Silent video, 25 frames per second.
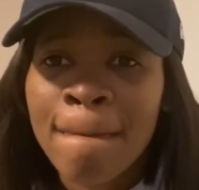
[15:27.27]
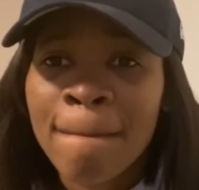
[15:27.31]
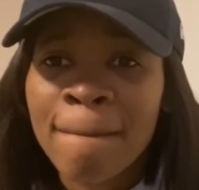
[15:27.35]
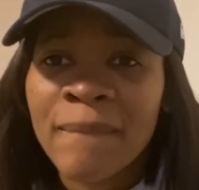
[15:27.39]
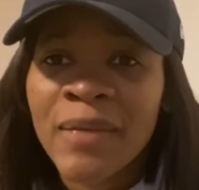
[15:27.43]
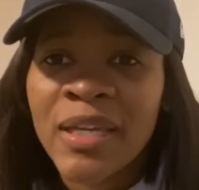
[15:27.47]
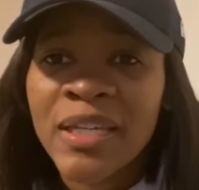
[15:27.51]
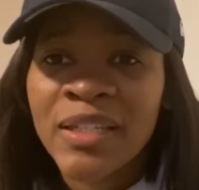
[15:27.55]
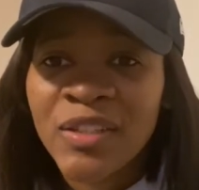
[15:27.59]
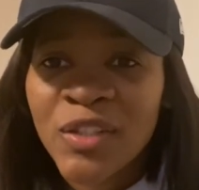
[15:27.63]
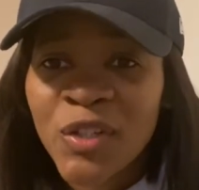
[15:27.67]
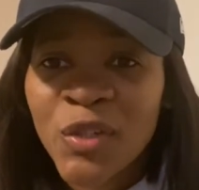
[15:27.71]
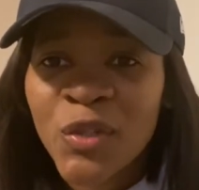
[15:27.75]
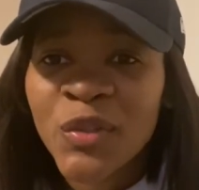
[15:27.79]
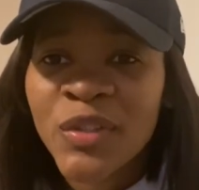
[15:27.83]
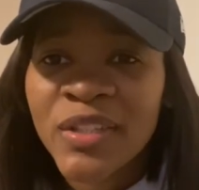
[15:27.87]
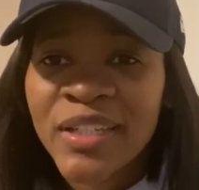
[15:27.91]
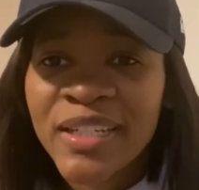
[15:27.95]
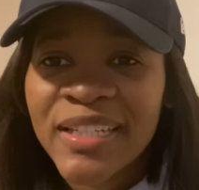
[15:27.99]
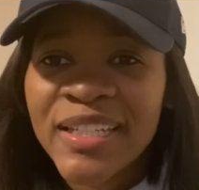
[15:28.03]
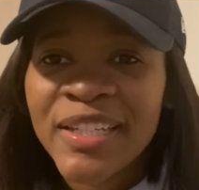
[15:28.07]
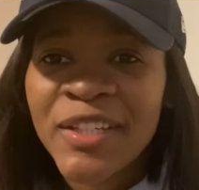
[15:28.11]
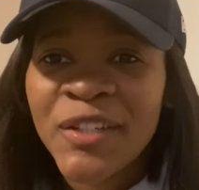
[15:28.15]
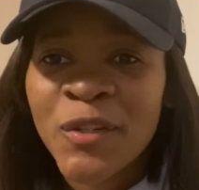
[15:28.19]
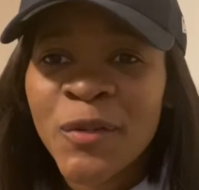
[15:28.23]
and know
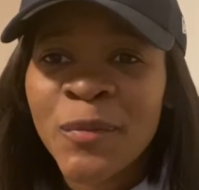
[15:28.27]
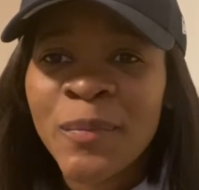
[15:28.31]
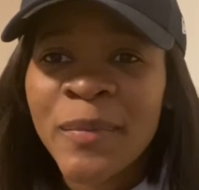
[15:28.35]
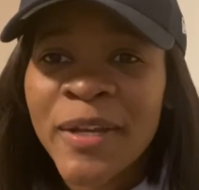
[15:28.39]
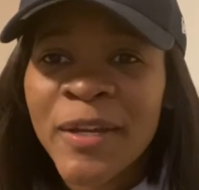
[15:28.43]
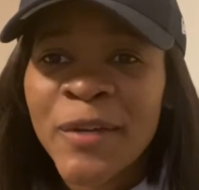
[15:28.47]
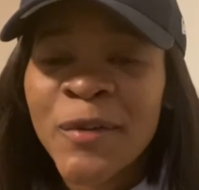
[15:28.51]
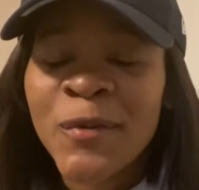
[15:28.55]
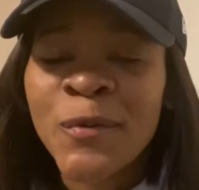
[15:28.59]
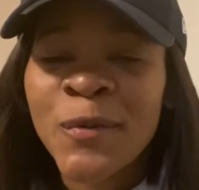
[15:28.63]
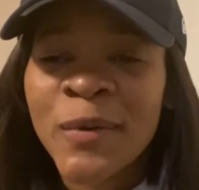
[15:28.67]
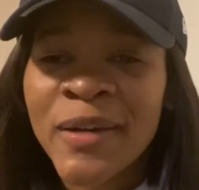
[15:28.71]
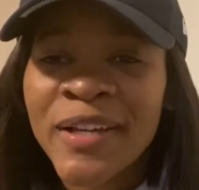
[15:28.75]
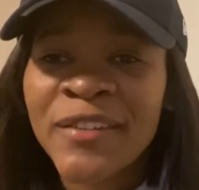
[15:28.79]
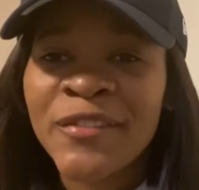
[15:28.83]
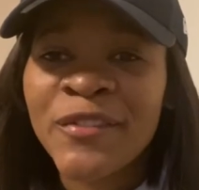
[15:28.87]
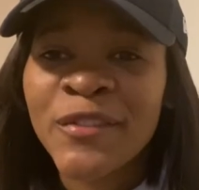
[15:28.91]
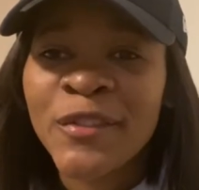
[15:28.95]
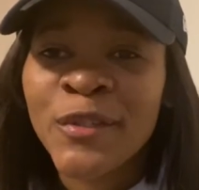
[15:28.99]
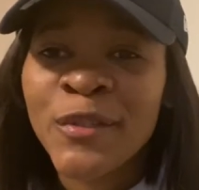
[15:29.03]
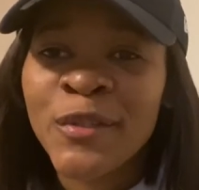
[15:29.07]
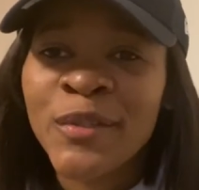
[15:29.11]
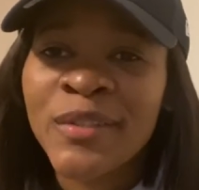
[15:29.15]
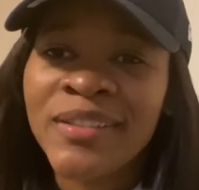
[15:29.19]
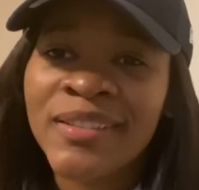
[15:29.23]
that he will make a way for
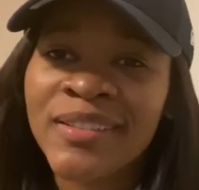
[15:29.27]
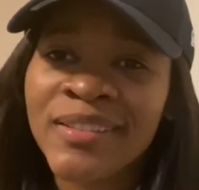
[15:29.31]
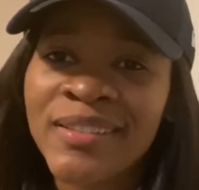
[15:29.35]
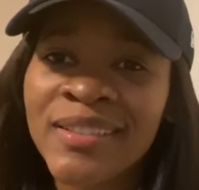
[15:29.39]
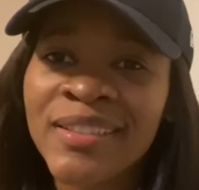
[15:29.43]
you to